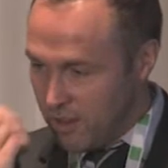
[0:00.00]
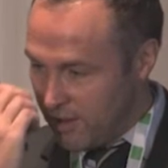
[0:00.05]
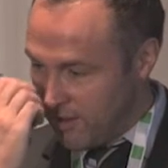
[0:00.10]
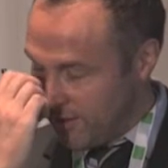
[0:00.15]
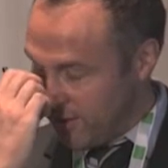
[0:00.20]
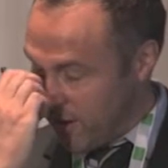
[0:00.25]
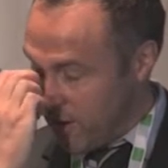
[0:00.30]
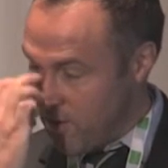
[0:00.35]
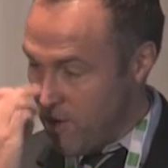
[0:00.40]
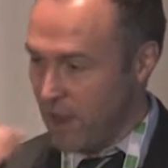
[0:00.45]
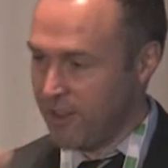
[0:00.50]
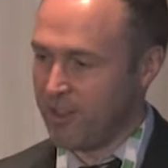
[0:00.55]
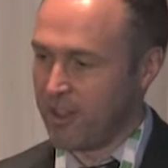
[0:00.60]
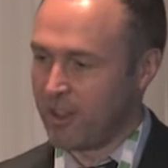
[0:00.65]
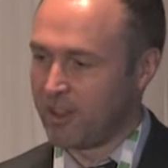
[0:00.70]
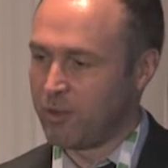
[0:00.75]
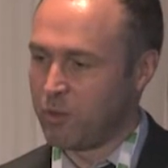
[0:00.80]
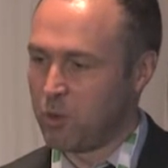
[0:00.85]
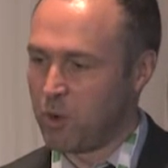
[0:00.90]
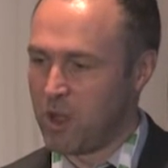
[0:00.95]
So I
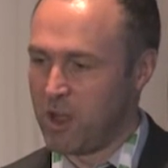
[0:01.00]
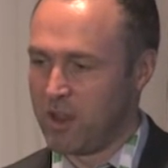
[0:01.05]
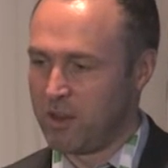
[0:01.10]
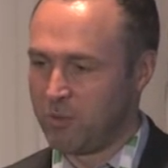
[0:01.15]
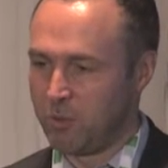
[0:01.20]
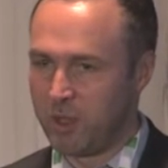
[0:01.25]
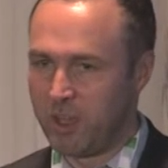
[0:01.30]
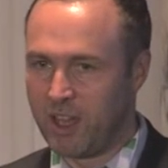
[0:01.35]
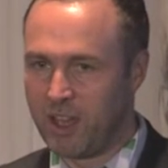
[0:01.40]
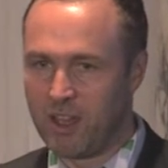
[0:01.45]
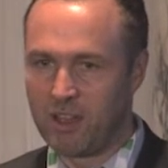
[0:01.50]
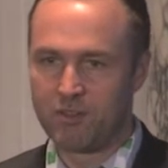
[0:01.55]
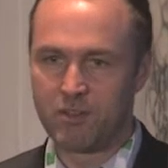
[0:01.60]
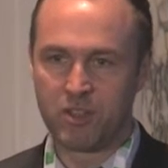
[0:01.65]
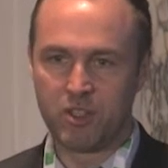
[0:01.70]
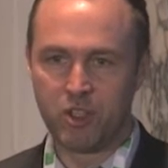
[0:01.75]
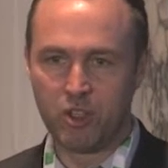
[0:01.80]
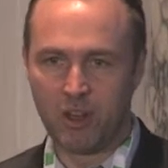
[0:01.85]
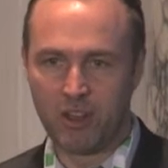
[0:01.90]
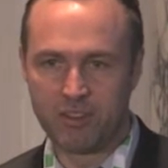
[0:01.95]
think when we have
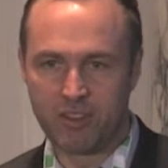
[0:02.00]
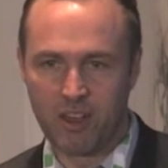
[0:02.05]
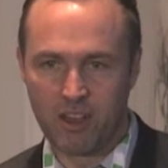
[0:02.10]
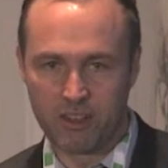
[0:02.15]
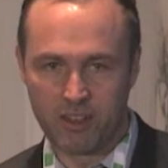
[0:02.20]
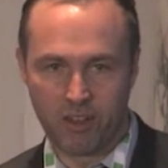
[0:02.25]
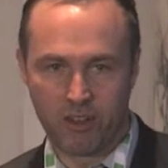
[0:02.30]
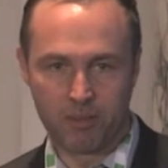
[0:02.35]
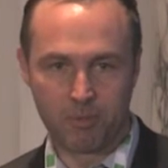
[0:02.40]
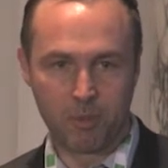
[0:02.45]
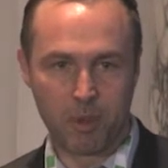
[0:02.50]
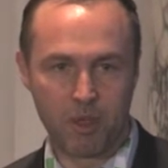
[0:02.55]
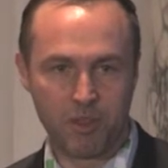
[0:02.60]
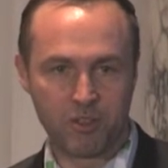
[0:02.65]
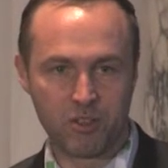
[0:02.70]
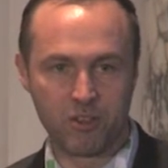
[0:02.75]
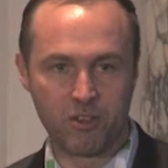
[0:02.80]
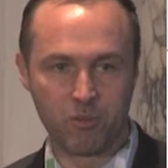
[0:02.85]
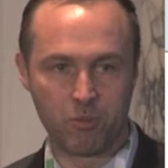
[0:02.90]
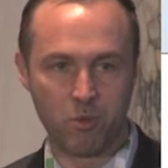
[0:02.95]
a newly diagnosed patient